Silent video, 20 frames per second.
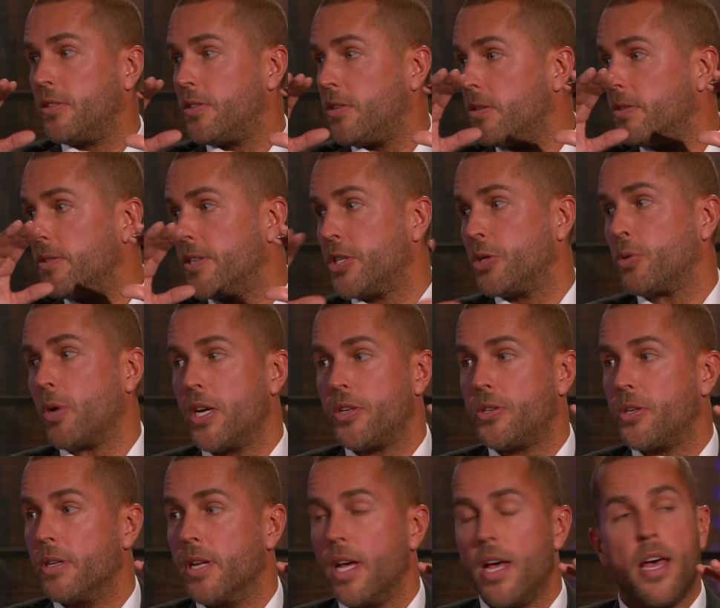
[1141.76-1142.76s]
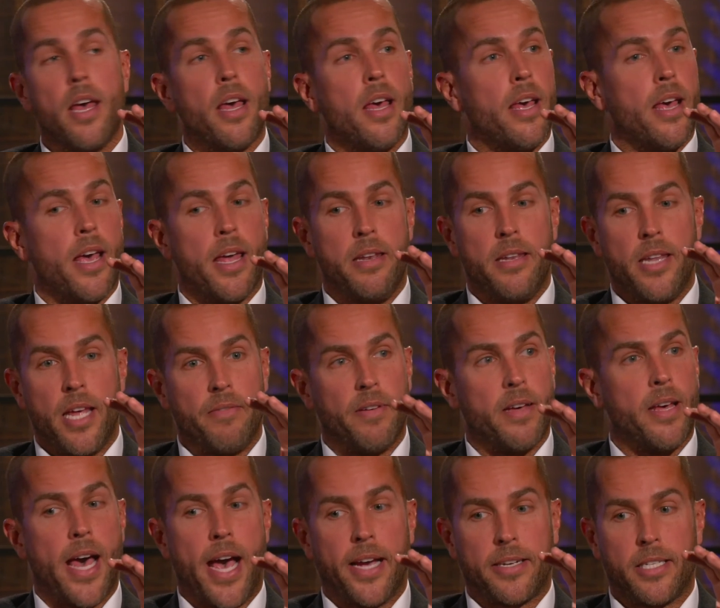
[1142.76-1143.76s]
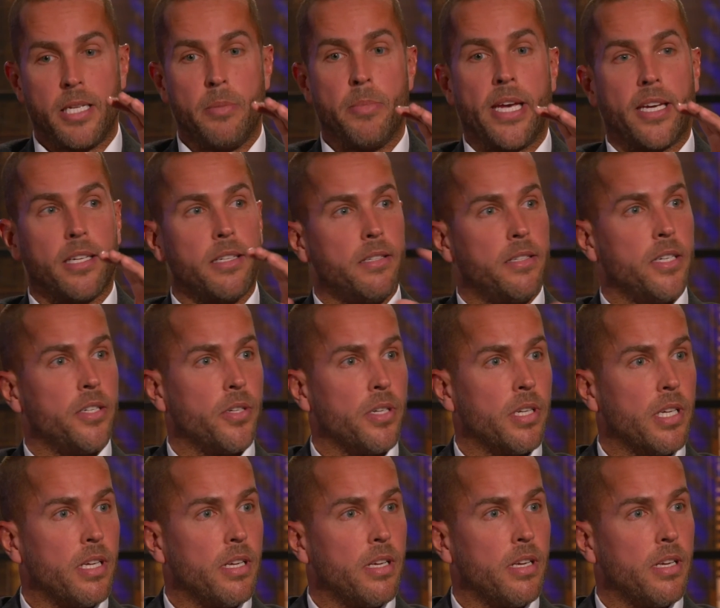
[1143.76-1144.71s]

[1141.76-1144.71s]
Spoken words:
a certain situation and never actually make a decision.